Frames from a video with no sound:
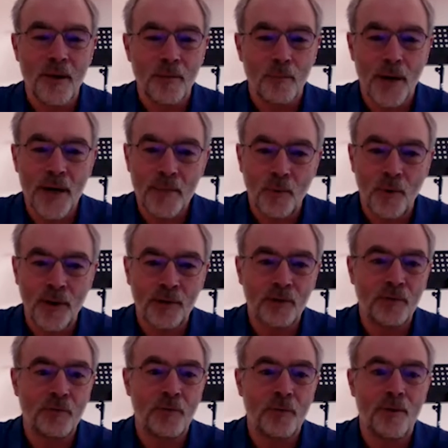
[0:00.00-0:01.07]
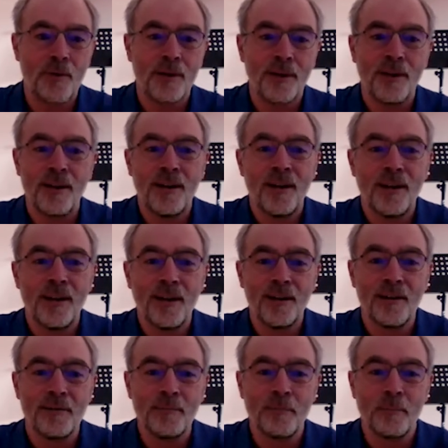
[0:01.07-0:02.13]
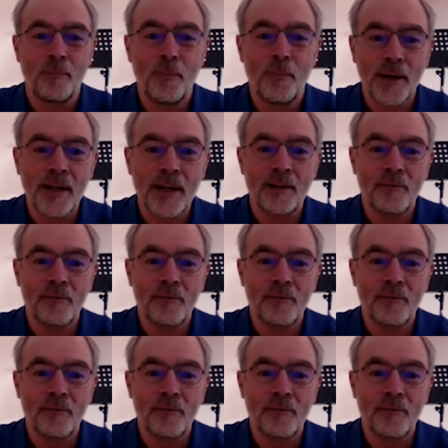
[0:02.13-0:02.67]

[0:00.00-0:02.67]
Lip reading: breakpoints for bringing